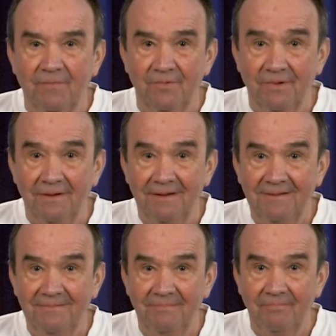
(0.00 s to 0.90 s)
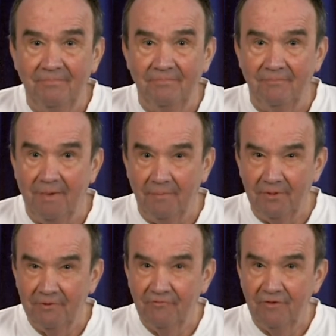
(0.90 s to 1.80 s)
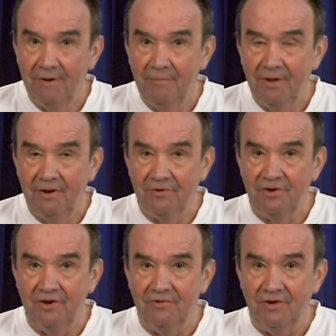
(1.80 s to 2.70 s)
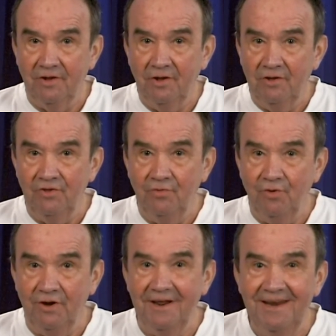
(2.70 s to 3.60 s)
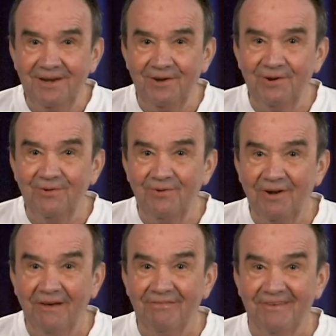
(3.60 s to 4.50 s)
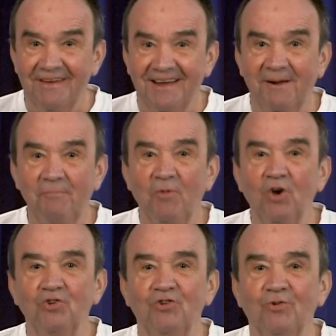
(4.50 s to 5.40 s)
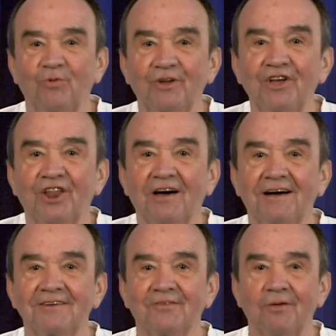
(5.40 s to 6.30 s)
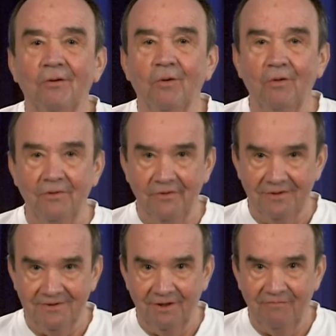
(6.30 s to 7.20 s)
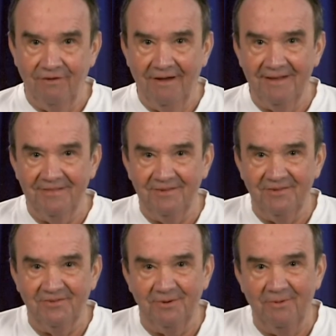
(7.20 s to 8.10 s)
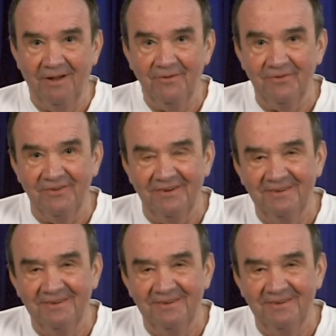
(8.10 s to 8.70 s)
Okay? Remember the fundamental teaching. You need do nothing to realize the wholeness of light that surrounds you.